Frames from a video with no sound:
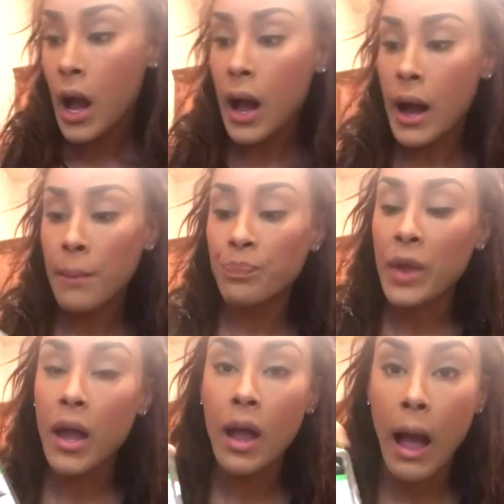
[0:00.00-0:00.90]
Um,
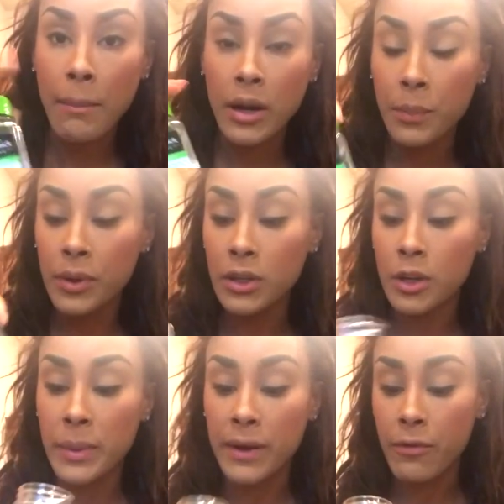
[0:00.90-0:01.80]
I'm going to put a
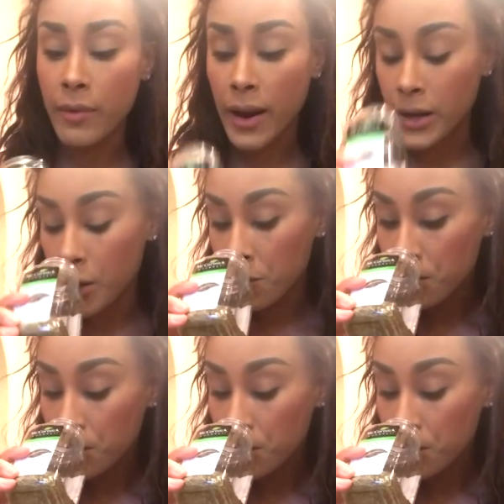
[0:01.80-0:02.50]
little bit of oregano